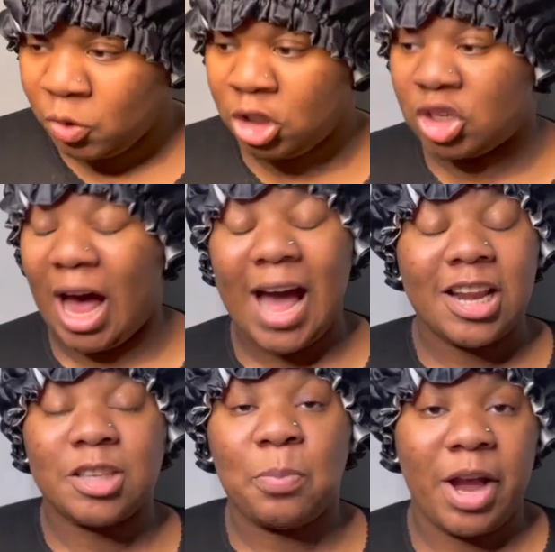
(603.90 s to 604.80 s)
So at
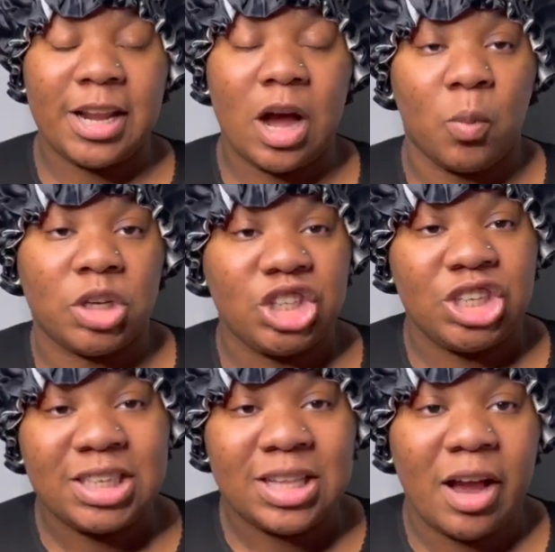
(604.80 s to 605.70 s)
this point now, when
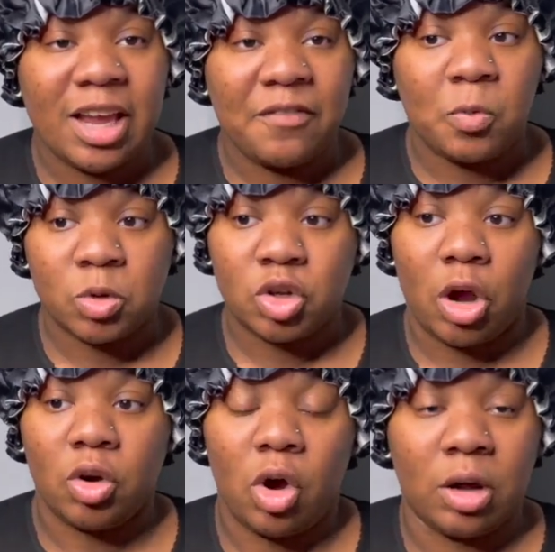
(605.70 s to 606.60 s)
she's now gathered what's
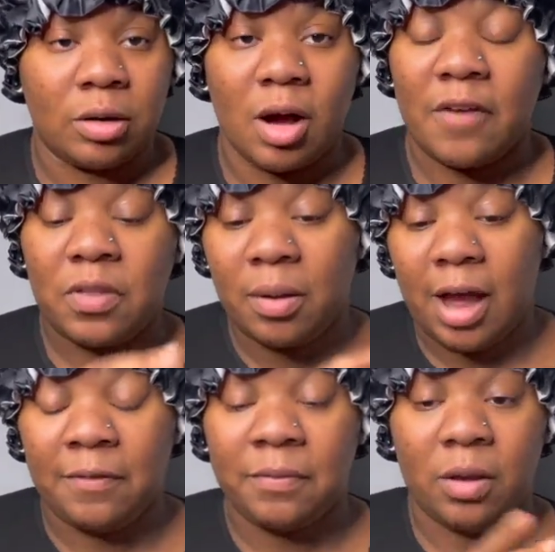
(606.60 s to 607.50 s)
going on,
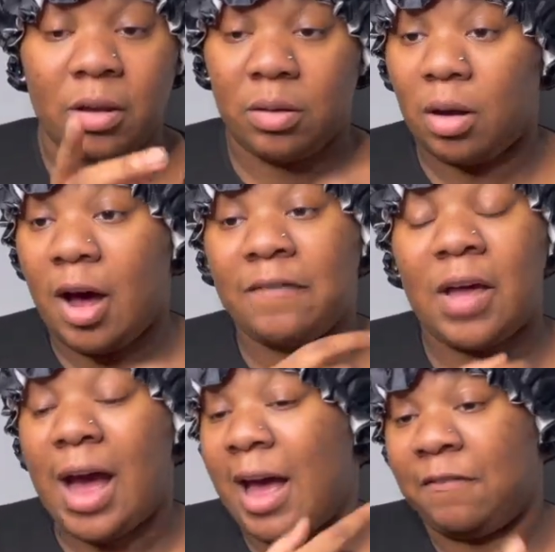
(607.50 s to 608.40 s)
after
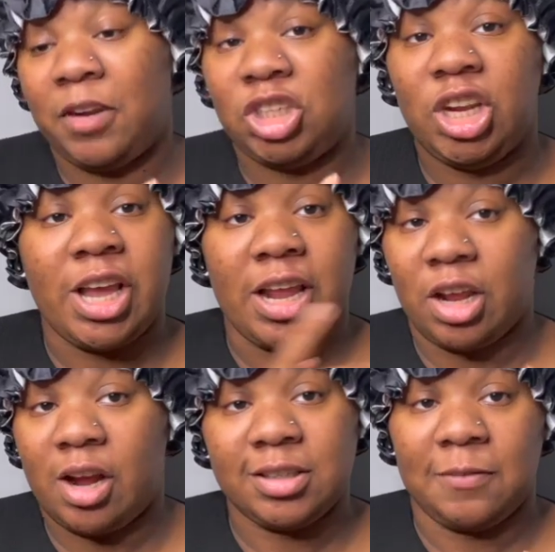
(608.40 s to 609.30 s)
I finished liquor and the
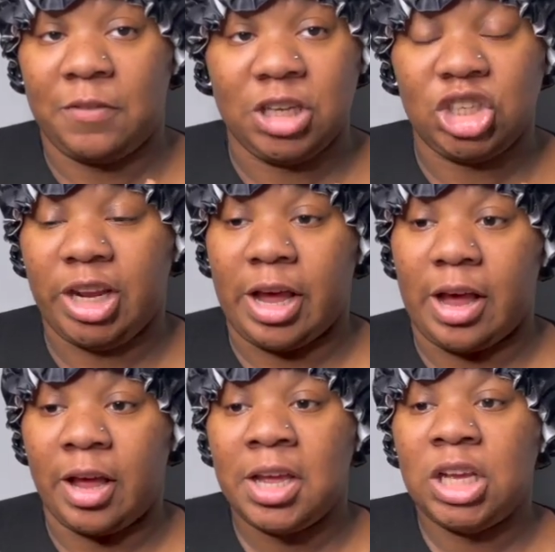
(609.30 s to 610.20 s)
girls have finished
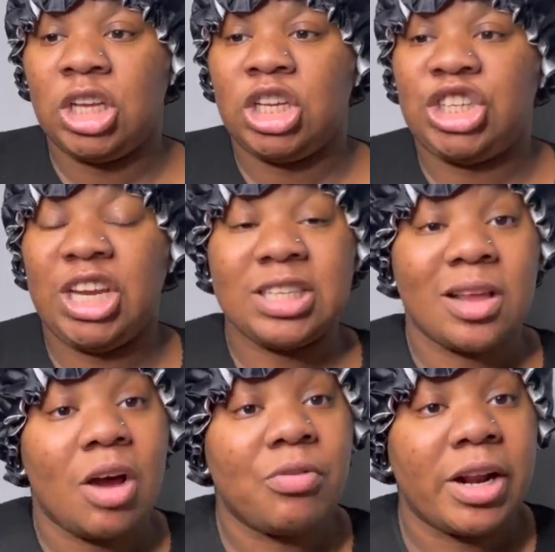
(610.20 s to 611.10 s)
liquor, she's
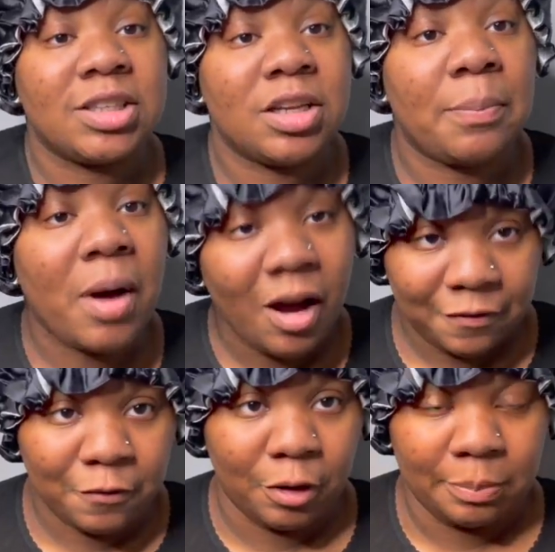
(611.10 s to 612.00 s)
now running to the
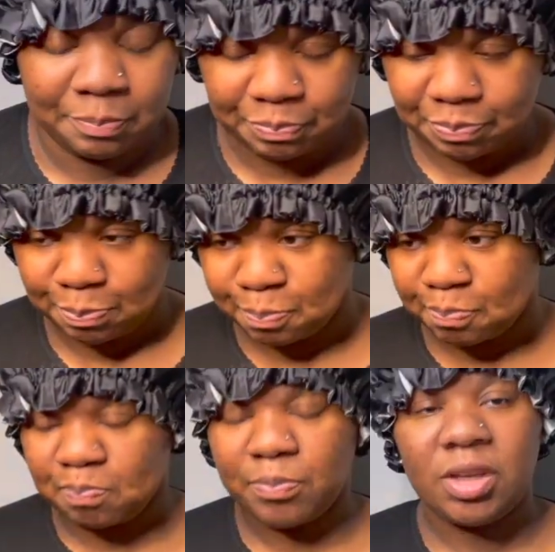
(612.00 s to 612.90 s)
bathroom.
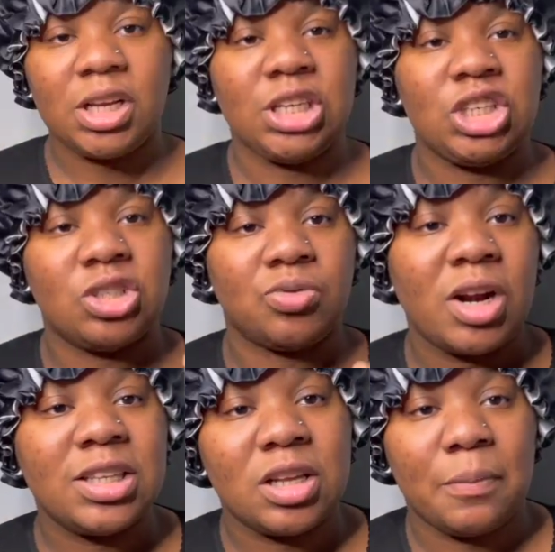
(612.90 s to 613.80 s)
She's
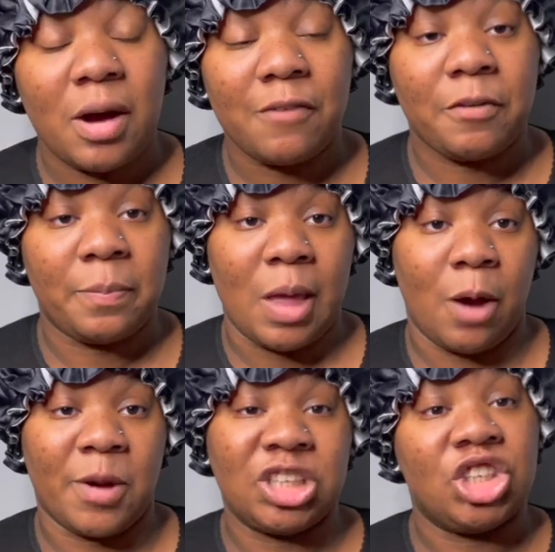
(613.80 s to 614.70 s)
running to the bathroom
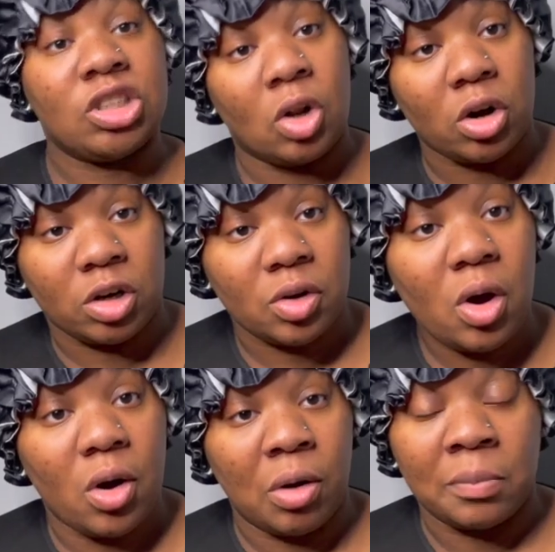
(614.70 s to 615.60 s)
now and she's locked the
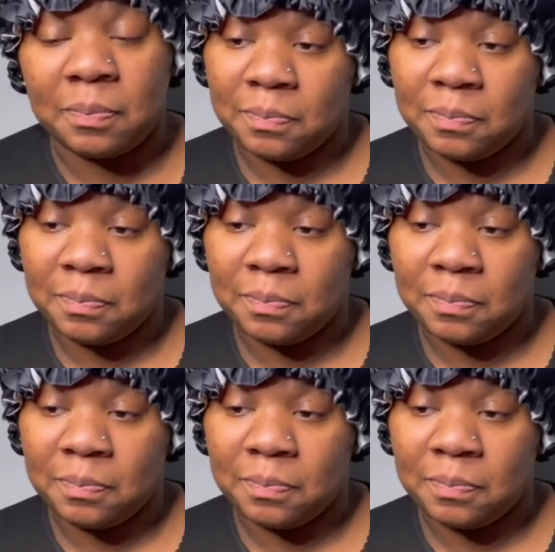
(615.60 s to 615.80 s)
door.